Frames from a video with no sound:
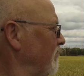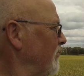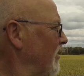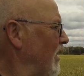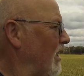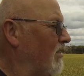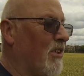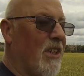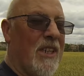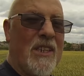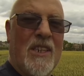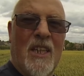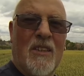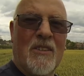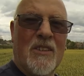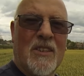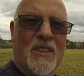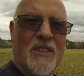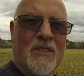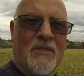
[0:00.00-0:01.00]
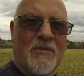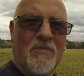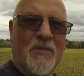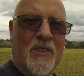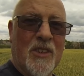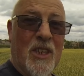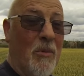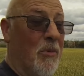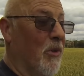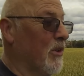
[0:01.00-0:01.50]
I really don't.
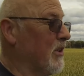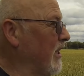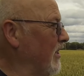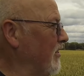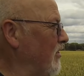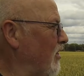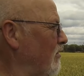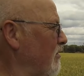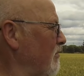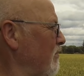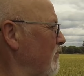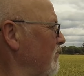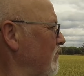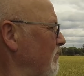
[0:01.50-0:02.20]
I don't mind either of them.